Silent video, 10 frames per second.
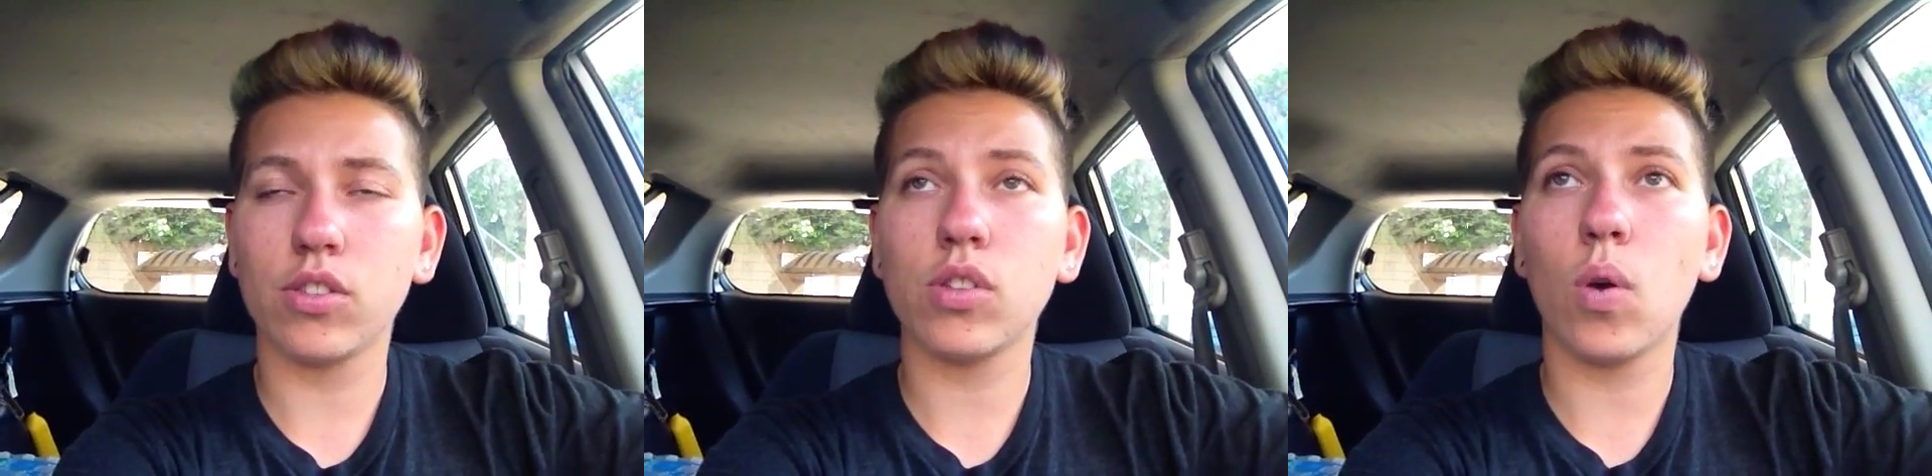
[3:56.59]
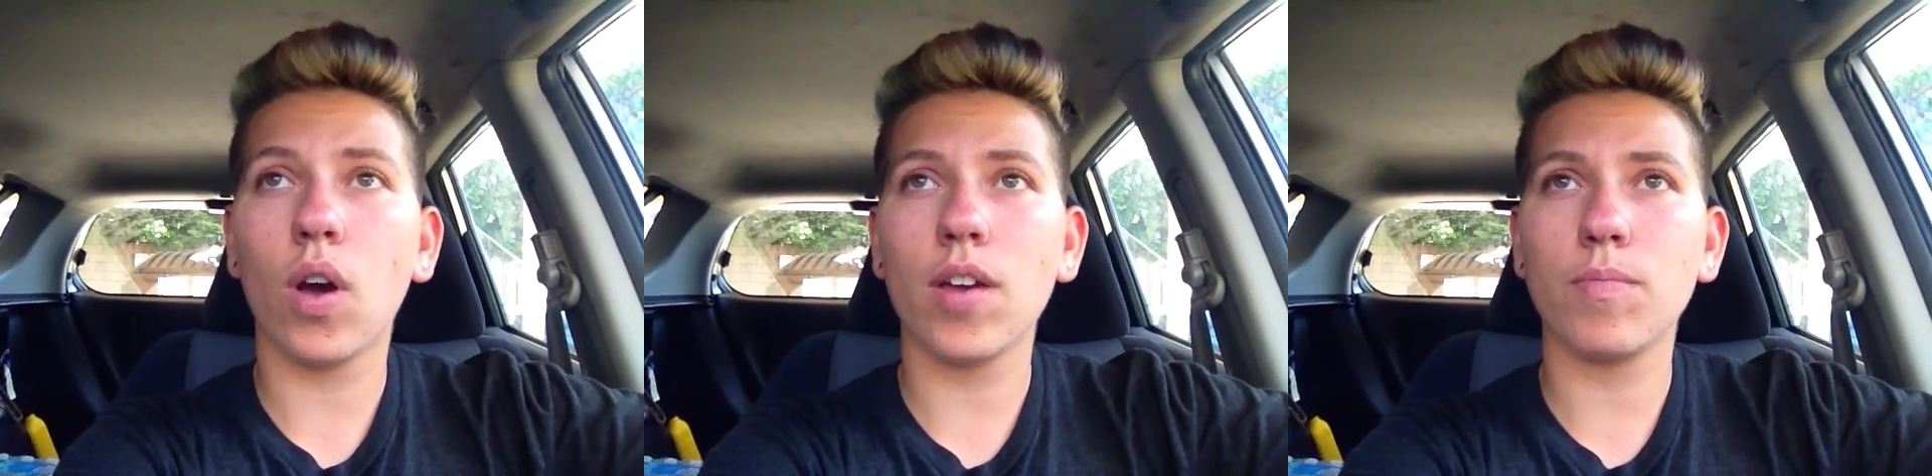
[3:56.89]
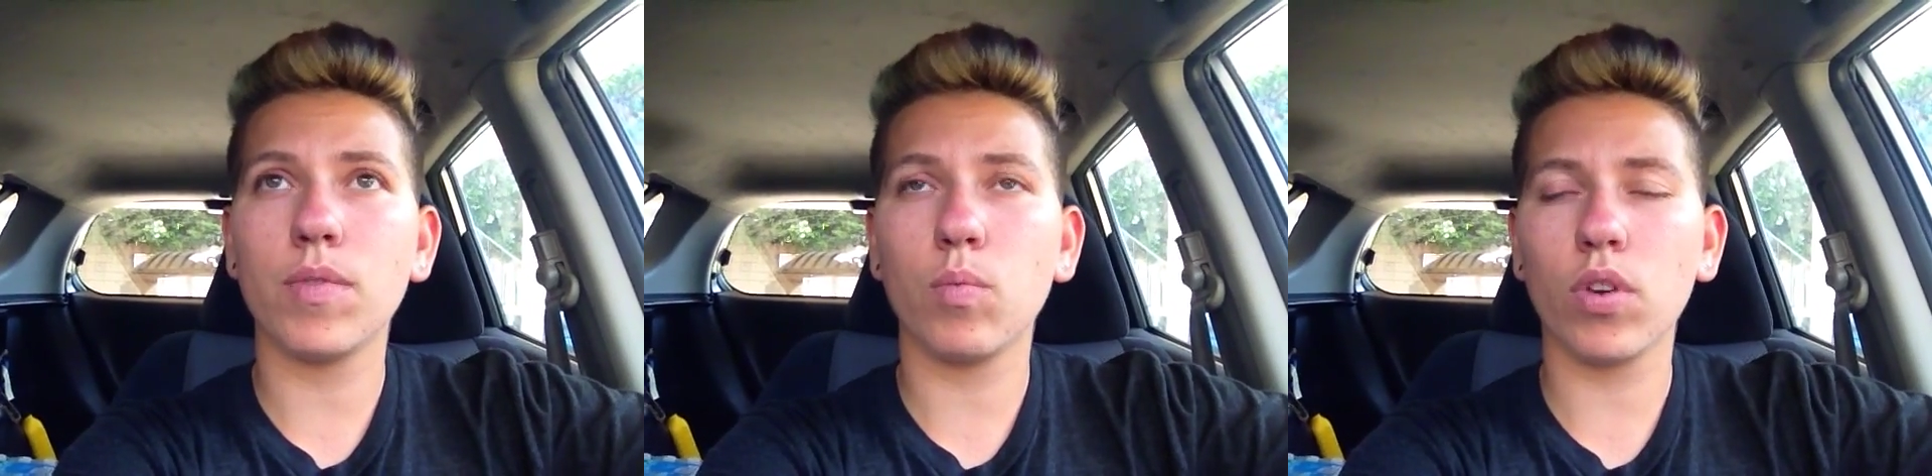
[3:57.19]
So
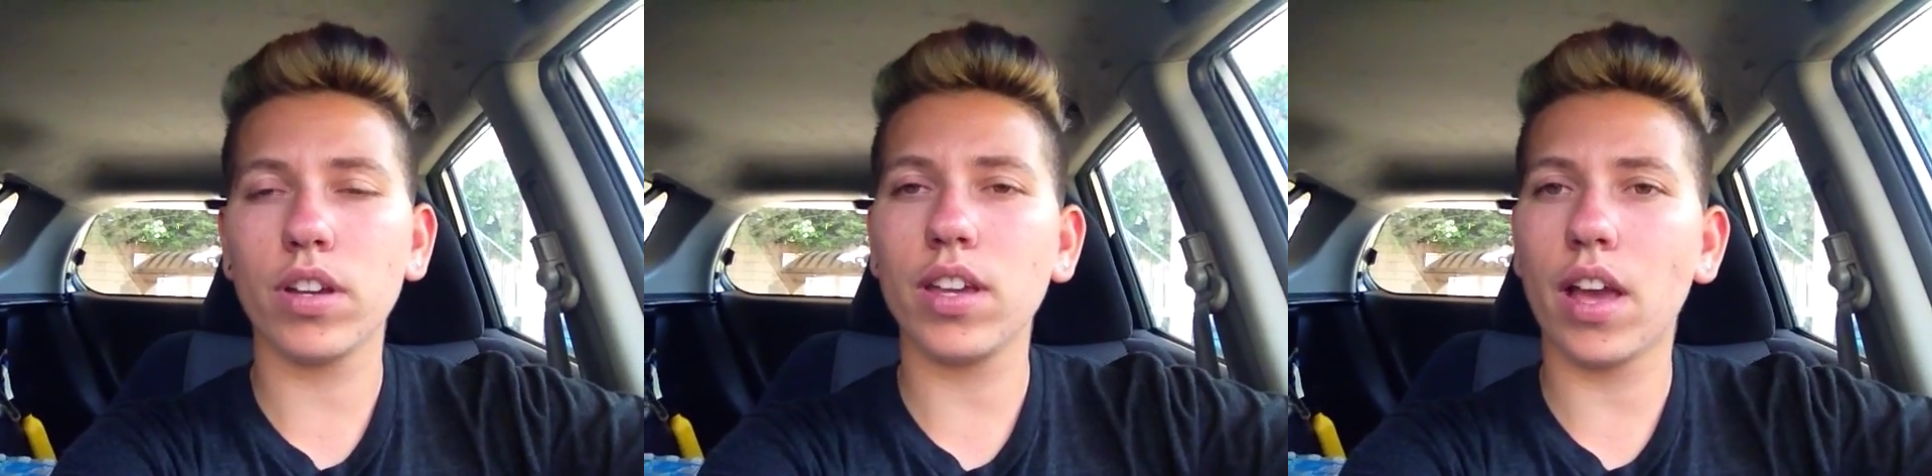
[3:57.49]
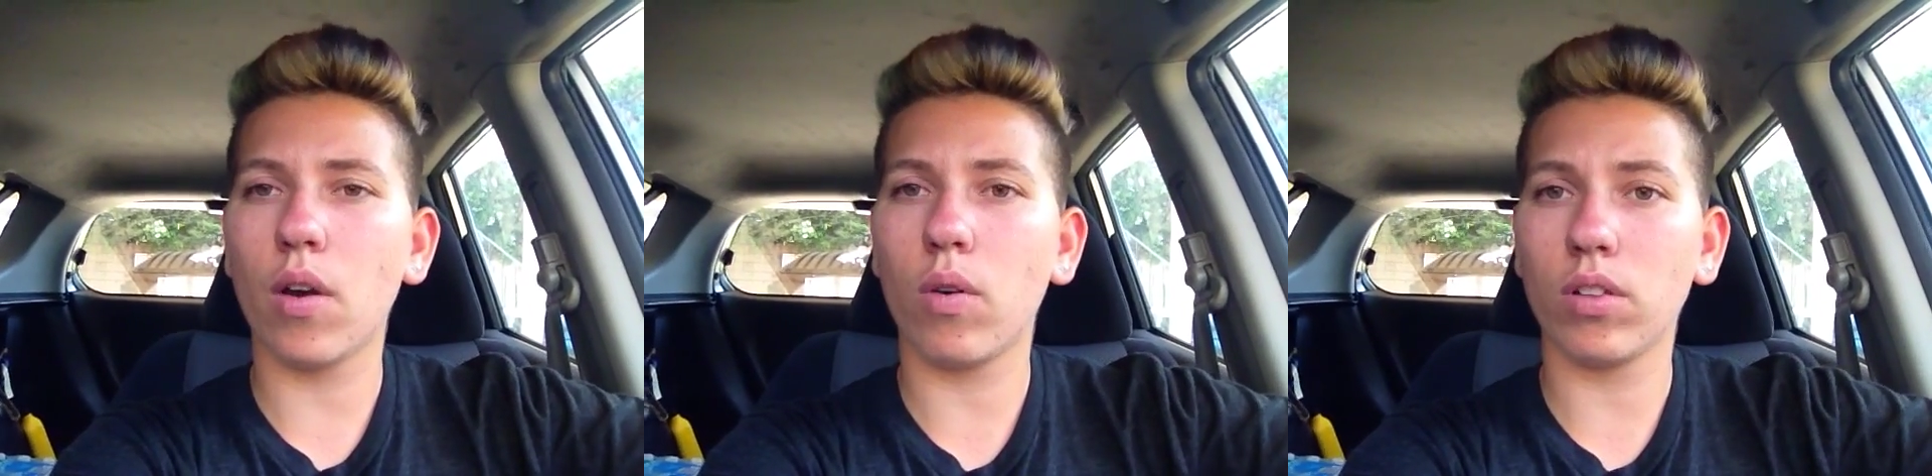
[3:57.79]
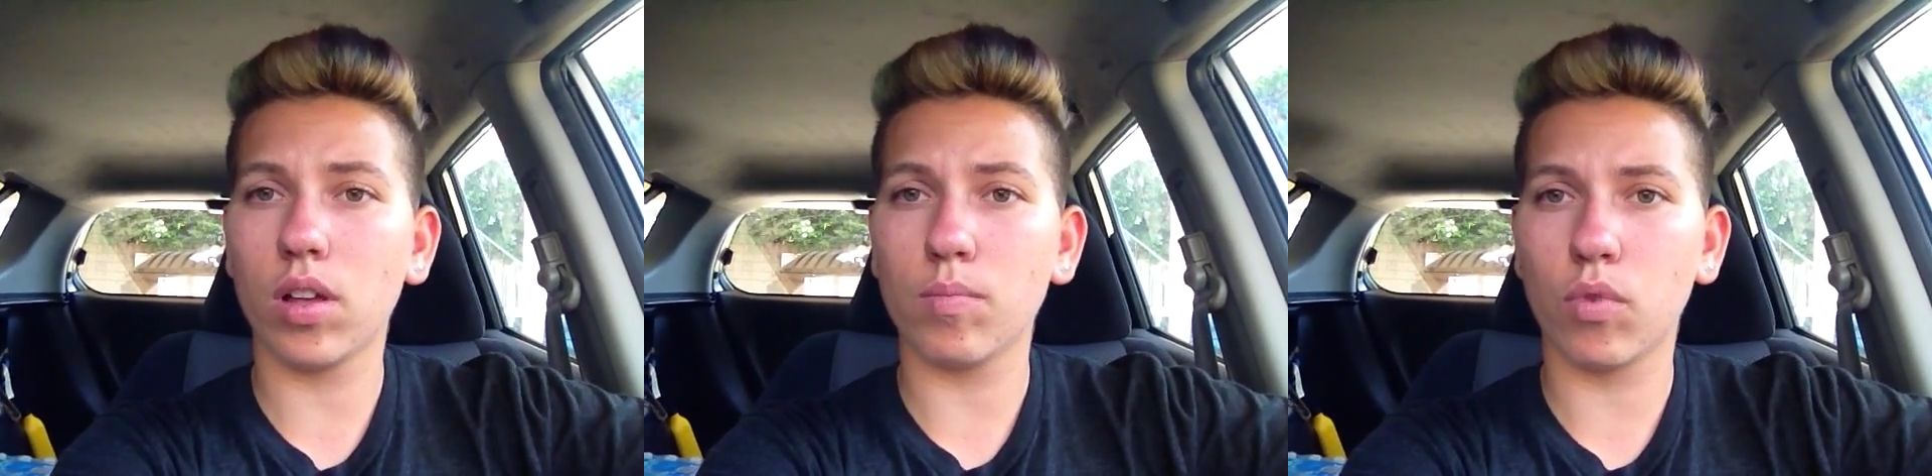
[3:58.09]
I've been working out a
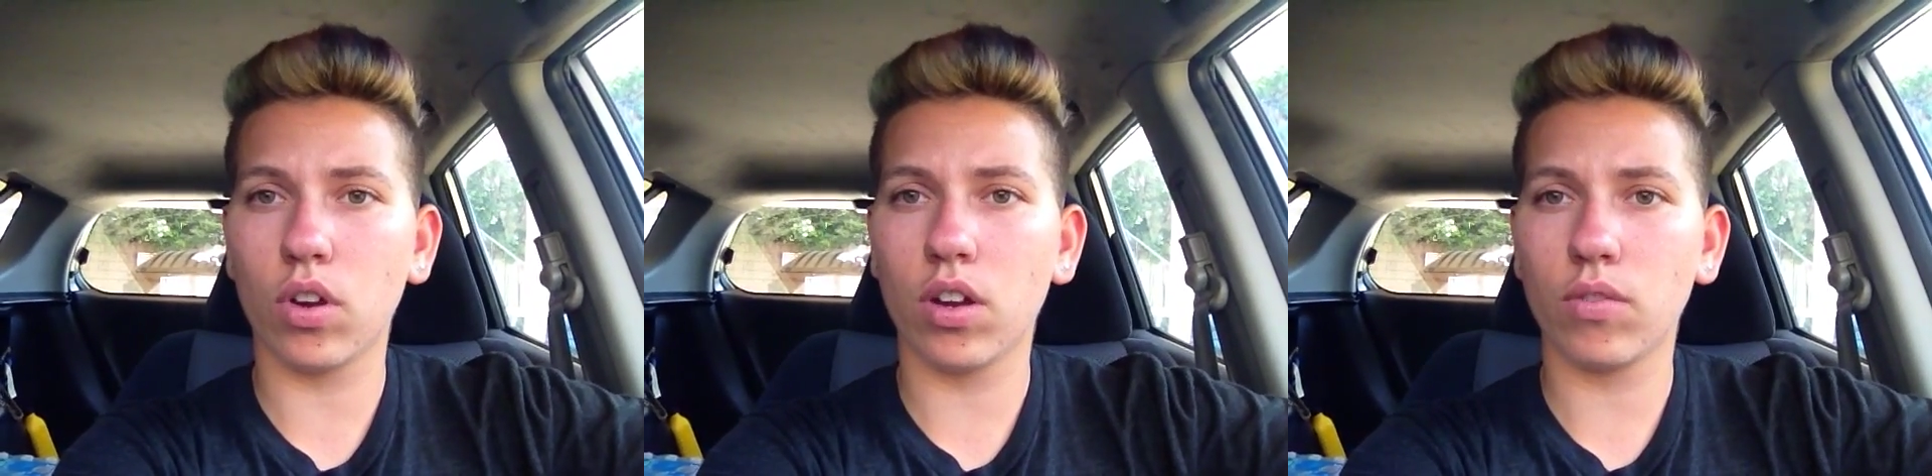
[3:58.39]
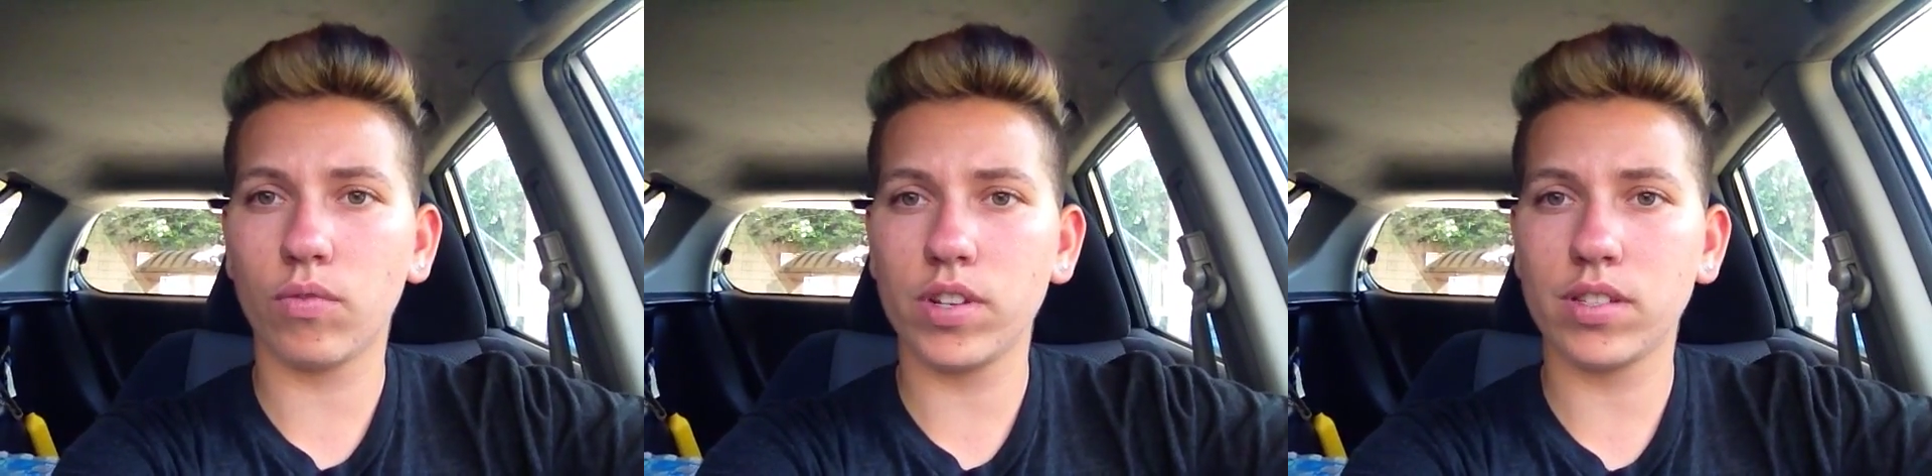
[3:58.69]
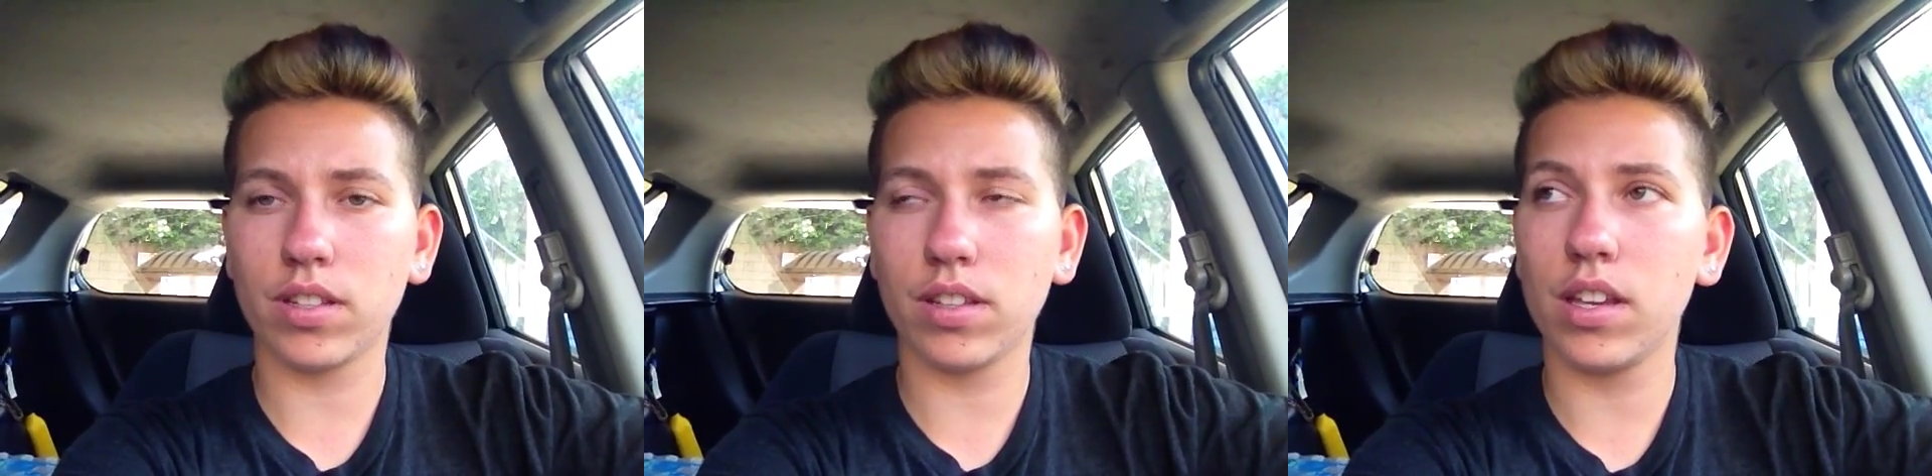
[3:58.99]
lot more
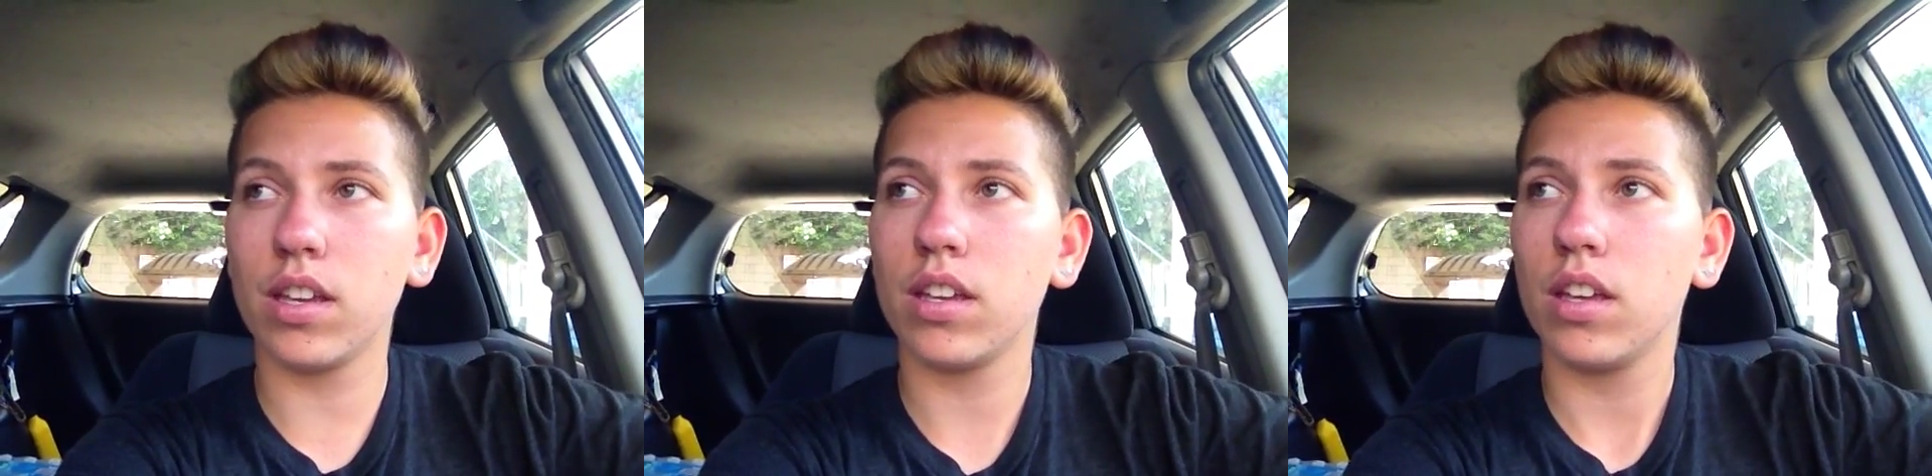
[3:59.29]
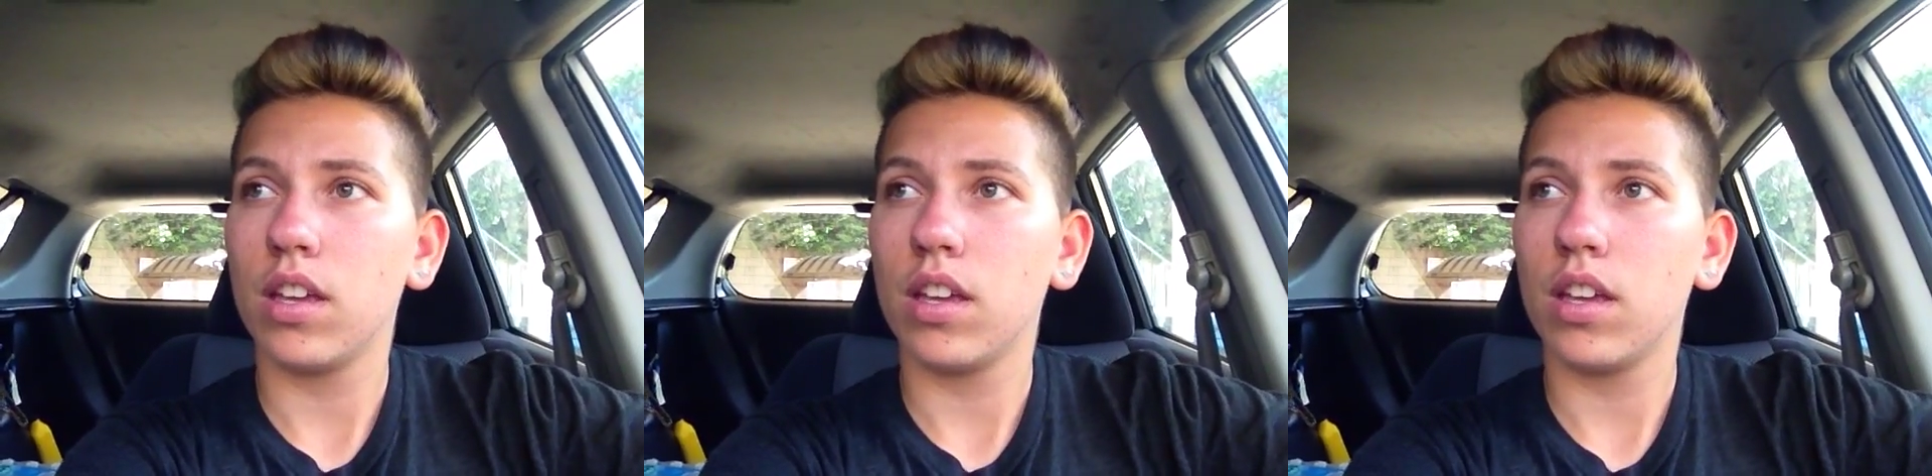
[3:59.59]
recently,